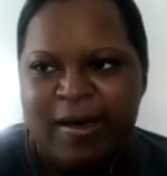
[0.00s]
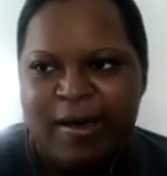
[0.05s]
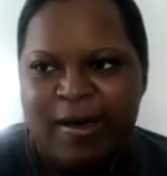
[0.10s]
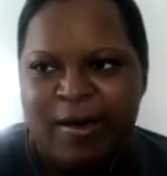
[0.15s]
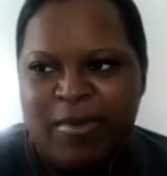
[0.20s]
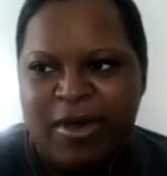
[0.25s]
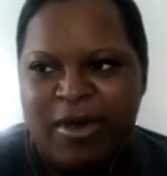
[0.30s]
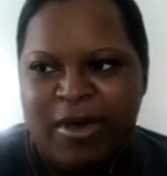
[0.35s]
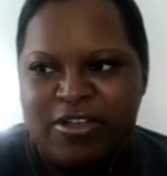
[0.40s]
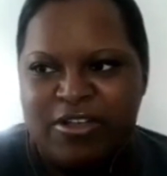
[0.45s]

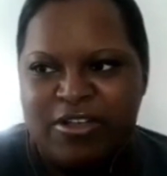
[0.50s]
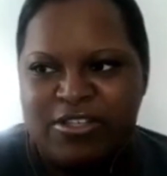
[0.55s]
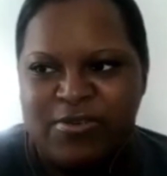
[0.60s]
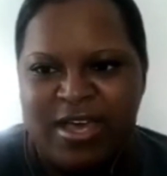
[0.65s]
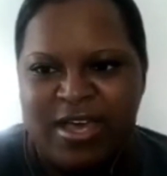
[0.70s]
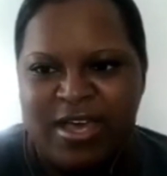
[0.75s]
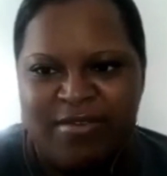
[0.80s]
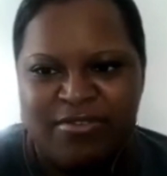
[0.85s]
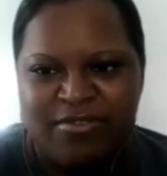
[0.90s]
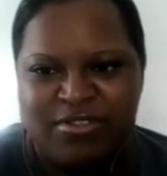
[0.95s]
I
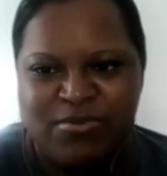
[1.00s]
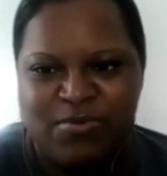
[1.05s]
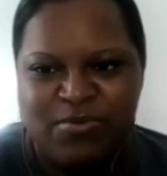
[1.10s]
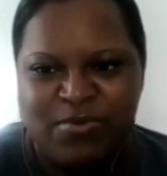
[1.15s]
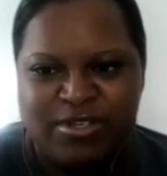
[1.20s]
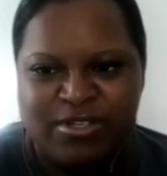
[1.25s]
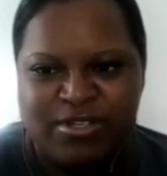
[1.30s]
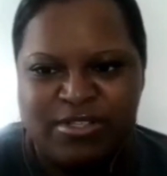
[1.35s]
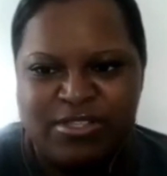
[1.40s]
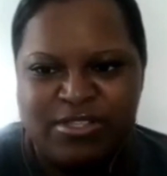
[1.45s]
also have it to
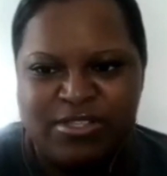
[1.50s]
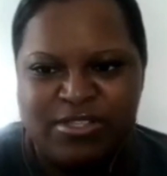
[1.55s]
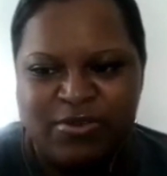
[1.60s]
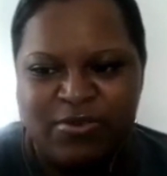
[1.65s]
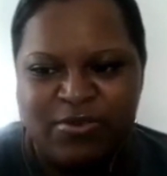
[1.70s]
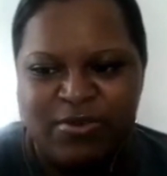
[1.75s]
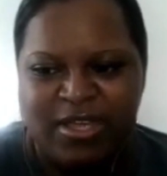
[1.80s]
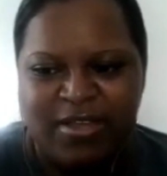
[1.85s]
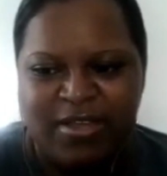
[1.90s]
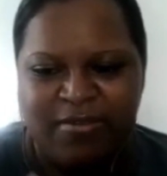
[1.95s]
where as
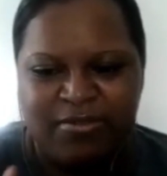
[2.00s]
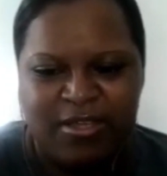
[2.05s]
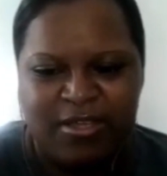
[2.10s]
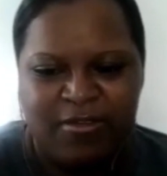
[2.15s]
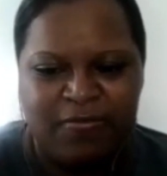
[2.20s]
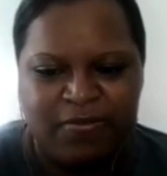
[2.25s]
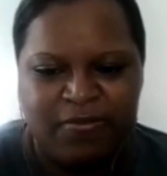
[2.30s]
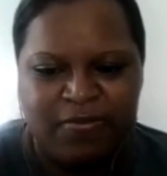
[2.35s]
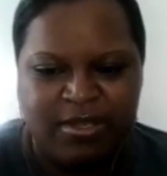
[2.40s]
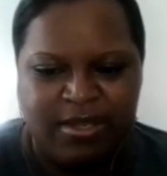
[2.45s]
though if
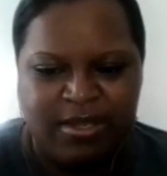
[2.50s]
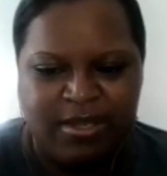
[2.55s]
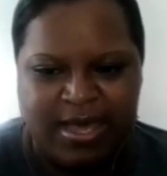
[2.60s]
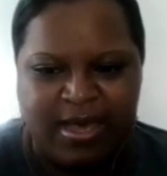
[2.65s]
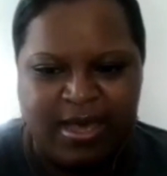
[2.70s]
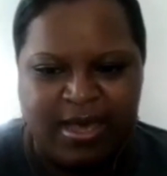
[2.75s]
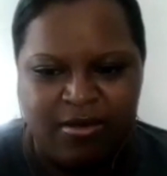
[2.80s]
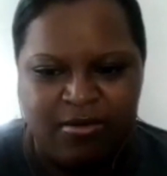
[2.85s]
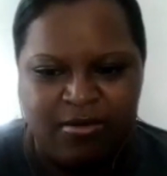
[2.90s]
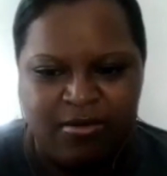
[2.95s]
they fill
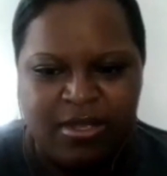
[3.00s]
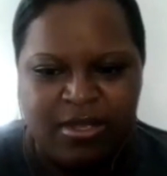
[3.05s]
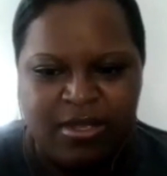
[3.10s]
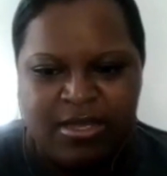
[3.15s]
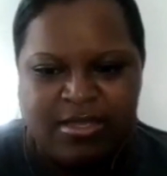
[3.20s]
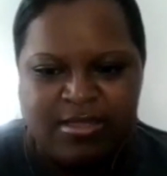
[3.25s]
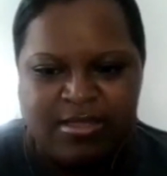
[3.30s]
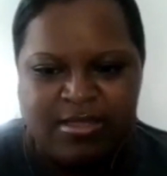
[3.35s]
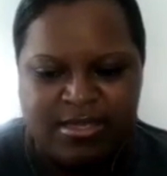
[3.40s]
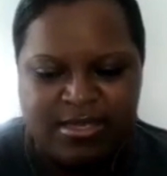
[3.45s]
out
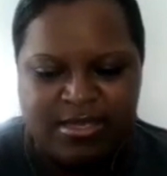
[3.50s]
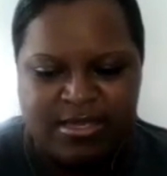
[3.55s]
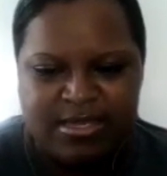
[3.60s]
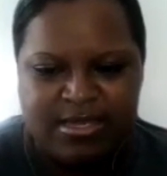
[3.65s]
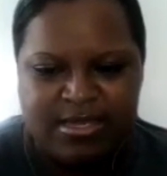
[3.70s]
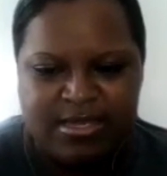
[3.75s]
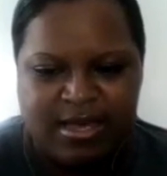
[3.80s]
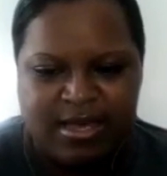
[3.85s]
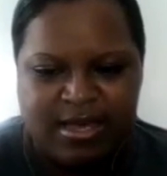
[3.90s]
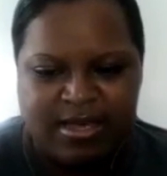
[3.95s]

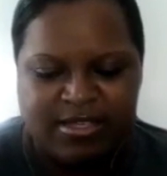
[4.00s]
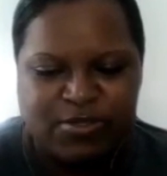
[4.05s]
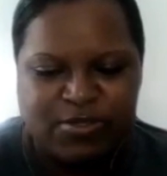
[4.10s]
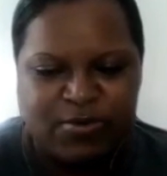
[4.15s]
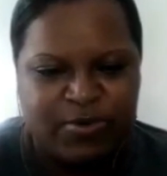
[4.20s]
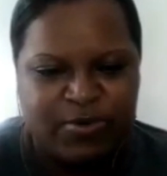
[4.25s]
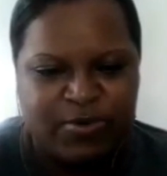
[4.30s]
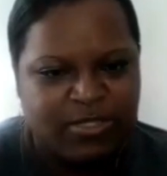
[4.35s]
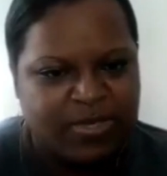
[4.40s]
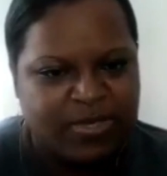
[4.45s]
the
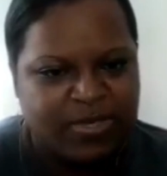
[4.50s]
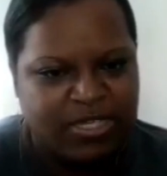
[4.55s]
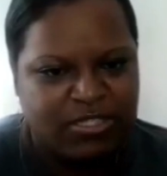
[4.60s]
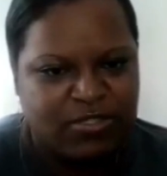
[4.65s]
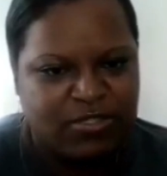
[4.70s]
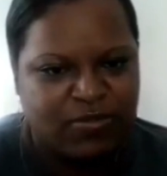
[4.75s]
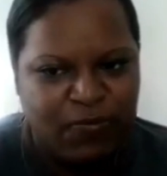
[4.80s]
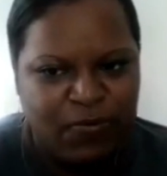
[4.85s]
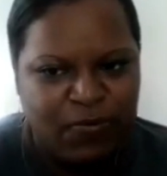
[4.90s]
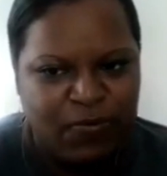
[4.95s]

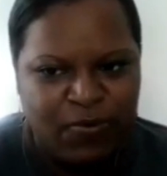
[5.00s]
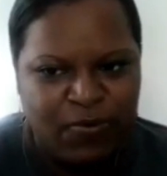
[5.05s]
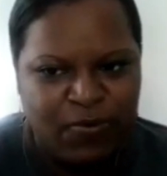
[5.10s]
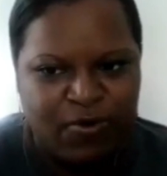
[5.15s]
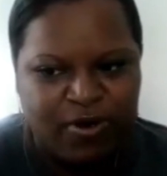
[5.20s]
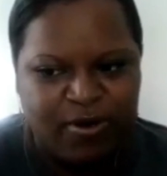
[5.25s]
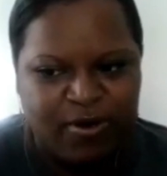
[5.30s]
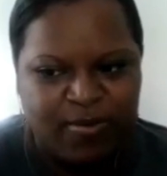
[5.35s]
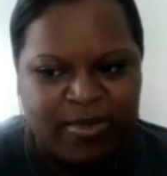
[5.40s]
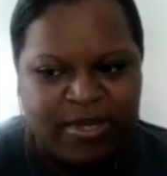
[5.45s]
Squarespace
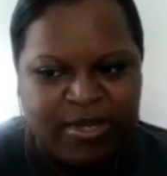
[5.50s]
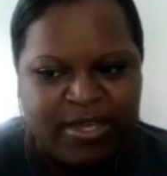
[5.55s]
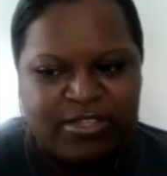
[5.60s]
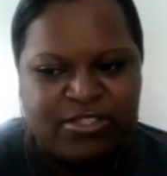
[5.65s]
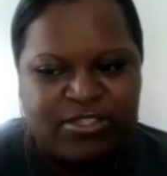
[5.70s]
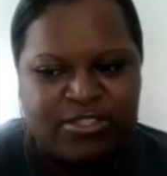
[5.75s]
form,